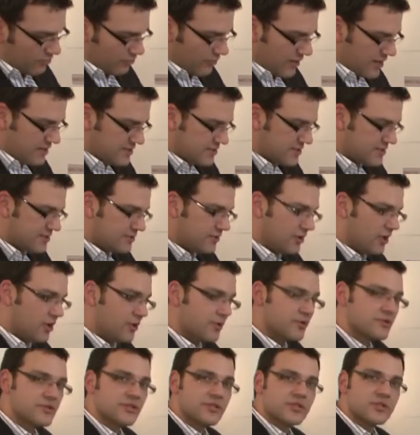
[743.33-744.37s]
raises and
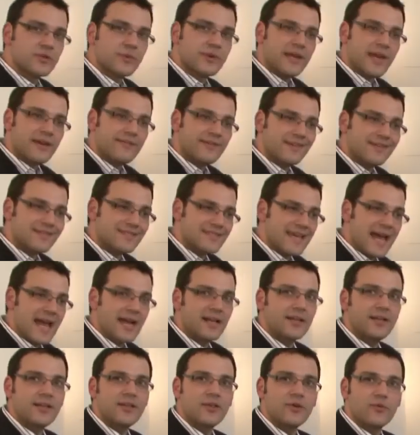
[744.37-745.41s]
lowers it, so we have
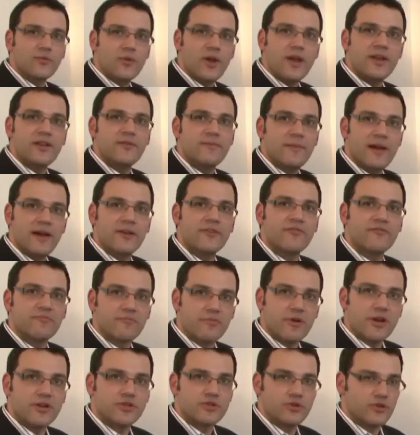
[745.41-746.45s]
exactly the right amount of
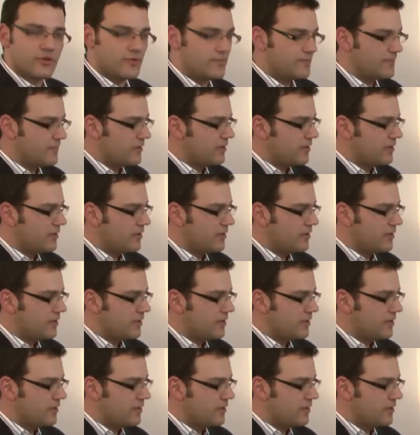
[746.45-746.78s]
pressure.